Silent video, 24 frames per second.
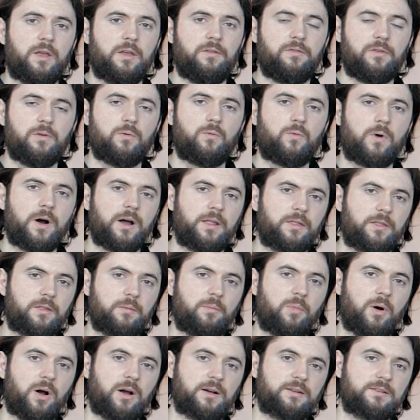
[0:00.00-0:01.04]
if you want the
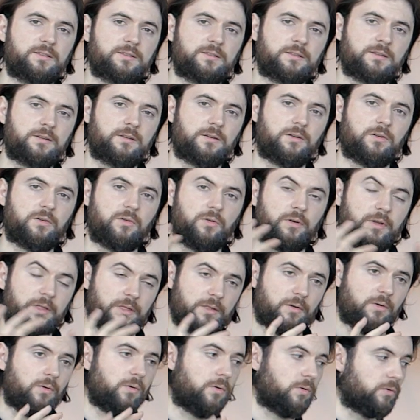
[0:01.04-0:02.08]
box or in
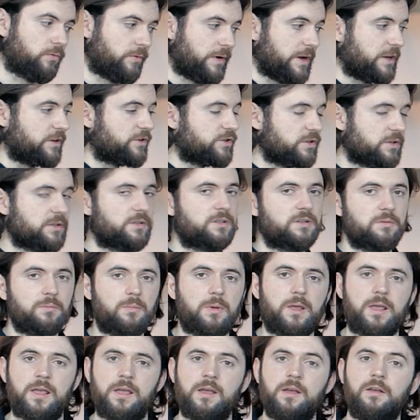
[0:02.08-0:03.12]
the whole range hood to
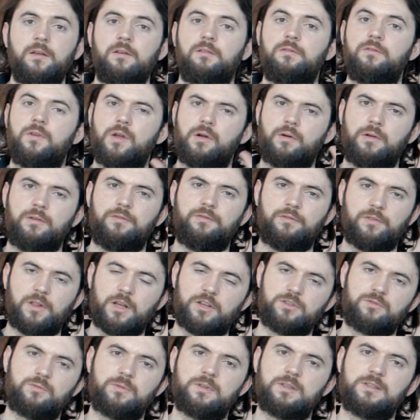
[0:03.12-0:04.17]
be very
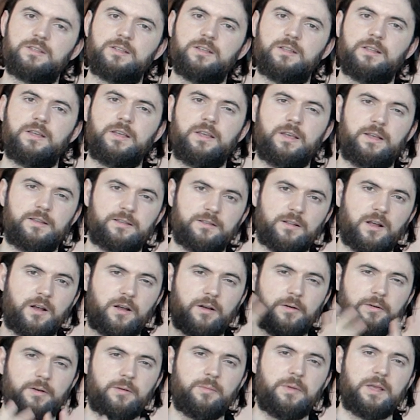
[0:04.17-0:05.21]
flush with the ceiling, it's not
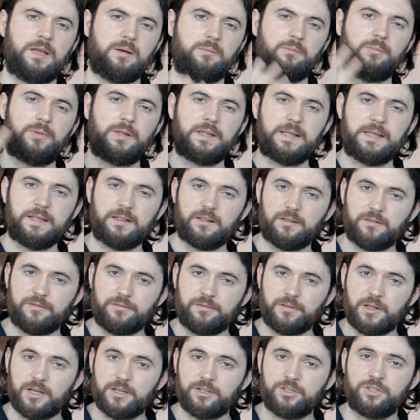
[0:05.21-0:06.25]
going to be completely
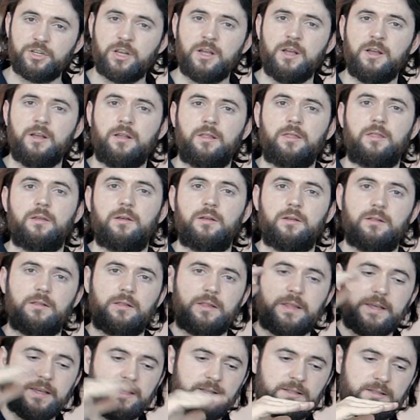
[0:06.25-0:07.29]
flush. The
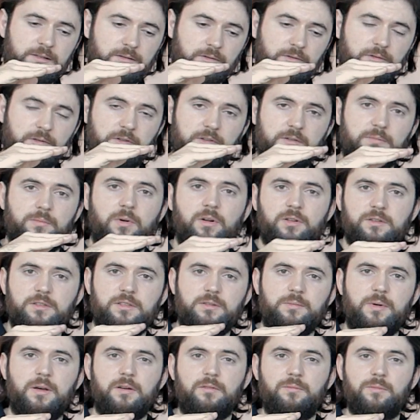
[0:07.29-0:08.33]
least or the
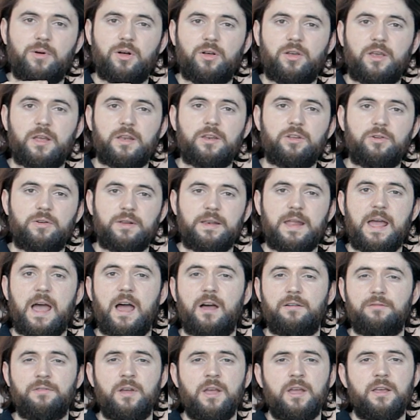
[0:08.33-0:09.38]
smallest amount of bulkhead you can
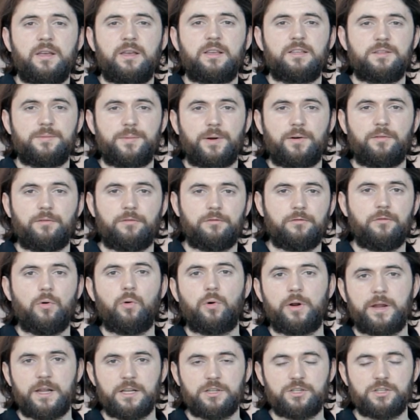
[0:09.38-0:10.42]
have is about
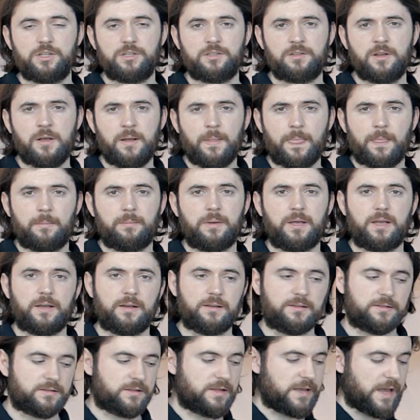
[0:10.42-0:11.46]
4 inches,
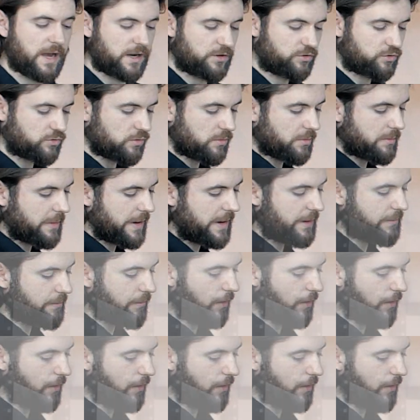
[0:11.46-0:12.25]
because the actual main